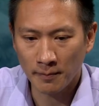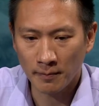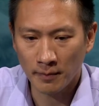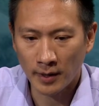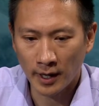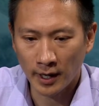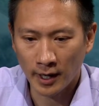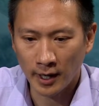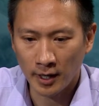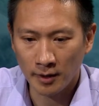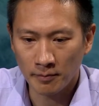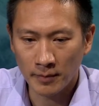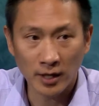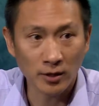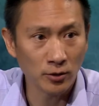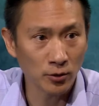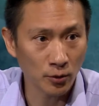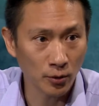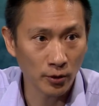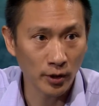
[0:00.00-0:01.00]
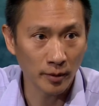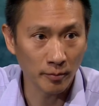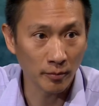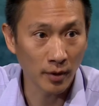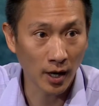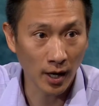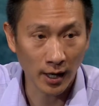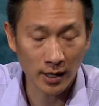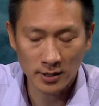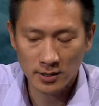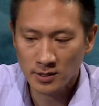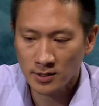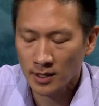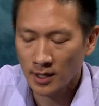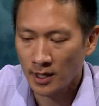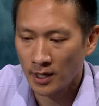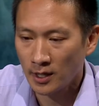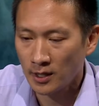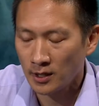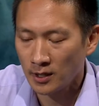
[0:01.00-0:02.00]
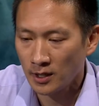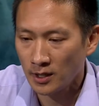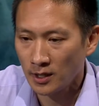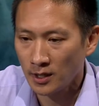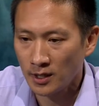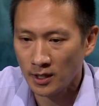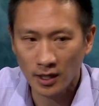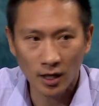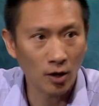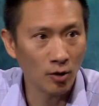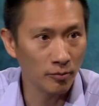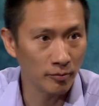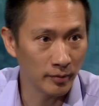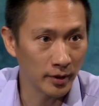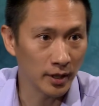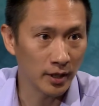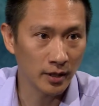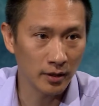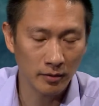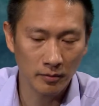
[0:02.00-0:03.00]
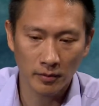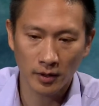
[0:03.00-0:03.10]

my mentor and boss, and he helped me.